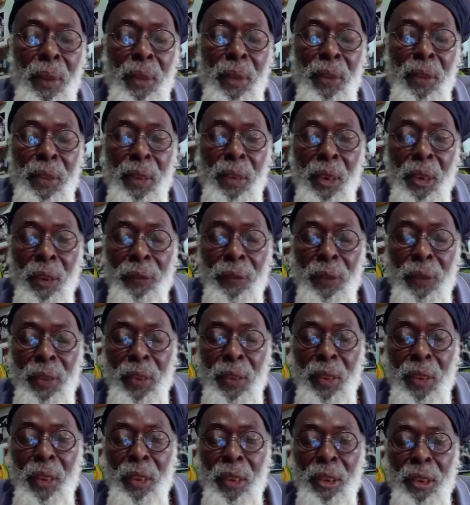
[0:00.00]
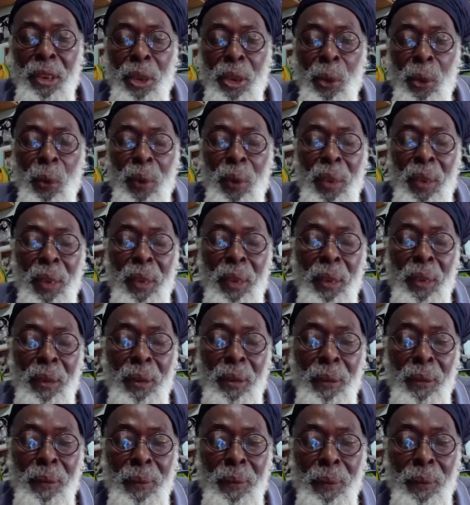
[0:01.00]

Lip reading: instead of discontinuing it.